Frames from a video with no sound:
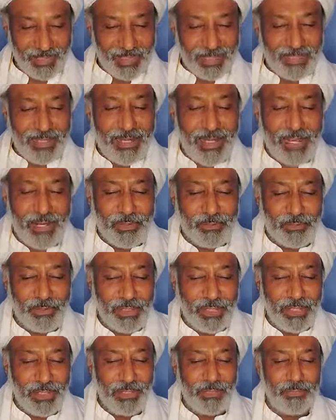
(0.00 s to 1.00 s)
The next
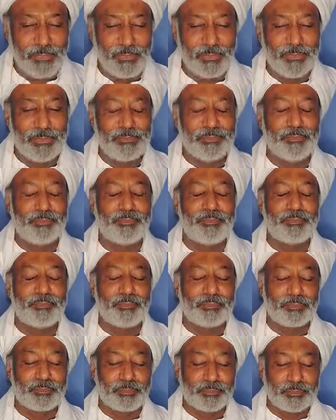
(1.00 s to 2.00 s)
is
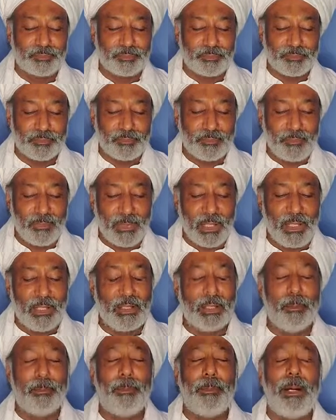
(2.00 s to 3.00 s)
the
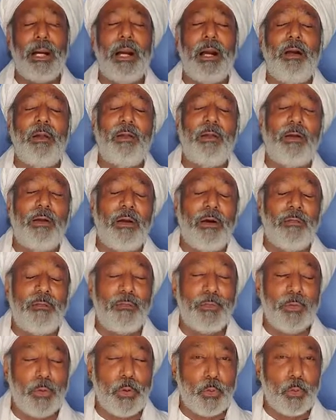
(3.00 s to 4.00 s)
power of
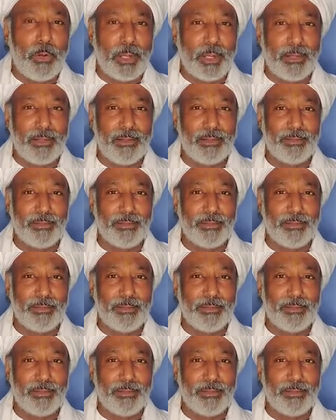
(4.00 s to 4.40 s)
knowing.